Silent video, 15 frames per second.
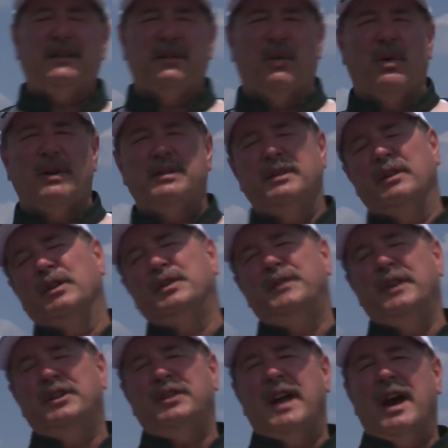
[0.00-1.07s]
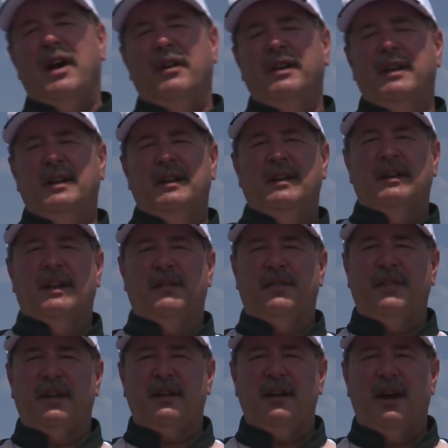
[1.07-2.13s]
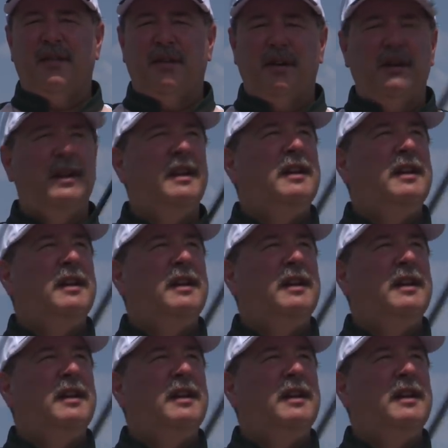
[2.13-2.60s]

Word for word: and horsing those fish out of thick cover.